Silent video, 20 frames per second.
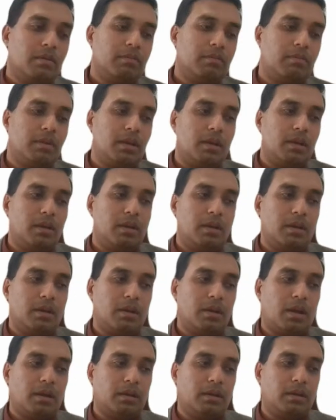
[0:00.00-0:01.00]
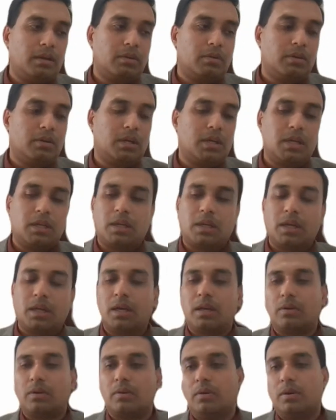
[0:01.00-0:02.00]
will undergo
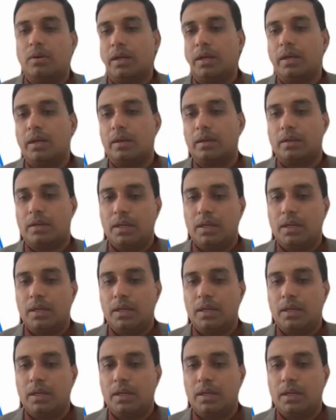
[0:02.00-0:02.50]
TKR only.